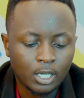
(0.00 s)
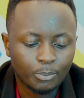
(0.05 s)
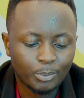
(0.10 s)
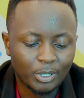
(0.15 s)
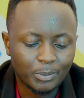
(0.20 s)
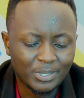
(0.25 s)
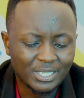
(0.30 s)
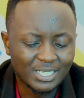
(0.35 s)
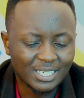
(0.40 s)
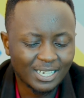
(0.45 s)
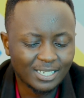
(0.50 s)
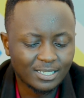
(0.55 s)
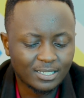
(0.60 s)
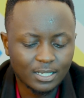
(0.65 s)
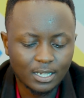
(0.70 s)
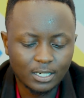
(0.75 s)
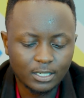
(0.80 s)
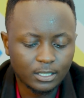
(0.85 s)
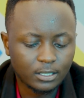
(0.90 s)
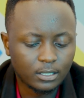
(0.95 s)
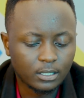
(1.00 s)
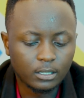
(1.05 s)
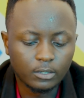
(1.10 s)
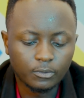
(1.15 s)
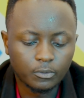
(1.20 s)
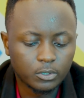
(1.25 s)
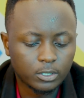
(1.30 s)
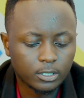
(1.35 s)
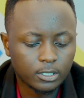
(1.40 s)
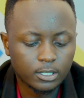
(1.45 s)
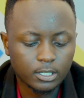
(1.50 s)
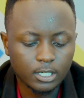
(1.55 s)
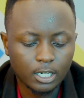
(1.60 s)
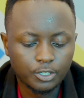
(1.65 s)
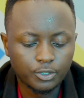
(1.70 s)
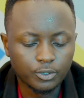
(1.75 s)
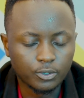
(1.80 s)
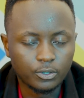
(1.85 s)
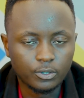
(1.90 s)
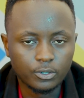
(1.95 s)
But besides that, I think if you just
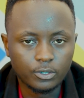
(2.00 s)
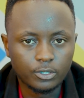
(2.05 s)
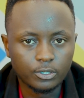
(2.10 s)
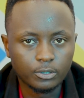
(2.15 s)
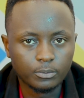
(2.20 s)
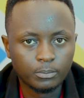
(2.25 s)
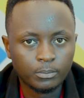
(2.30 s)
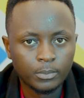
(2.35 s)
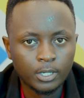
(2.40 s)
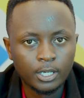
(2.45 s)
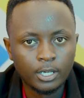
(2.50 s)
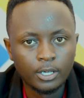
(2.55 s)
search on YouTube,